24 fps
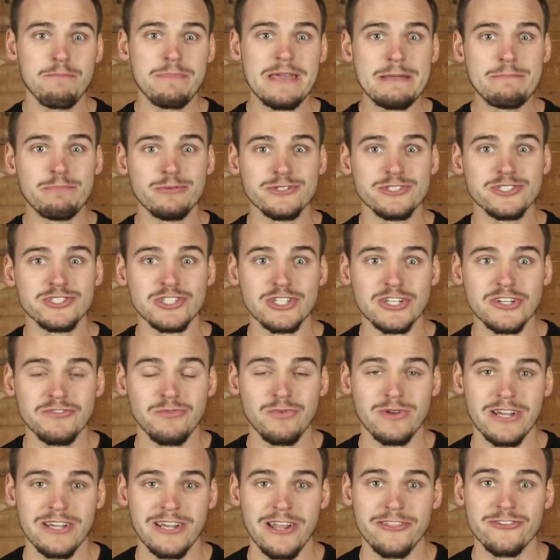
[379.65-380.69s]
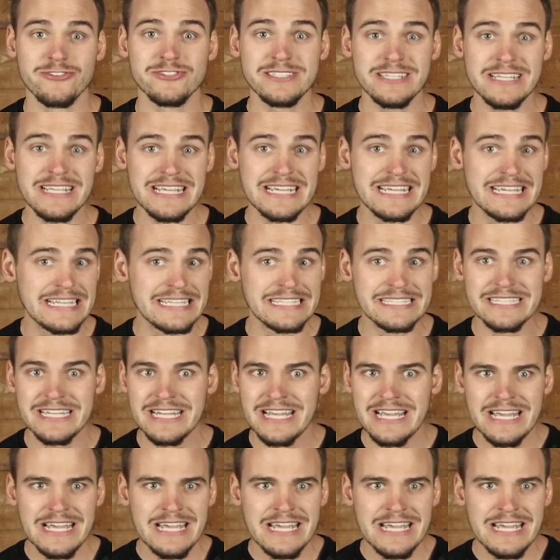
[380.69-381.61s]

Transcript: people serve one another's needs.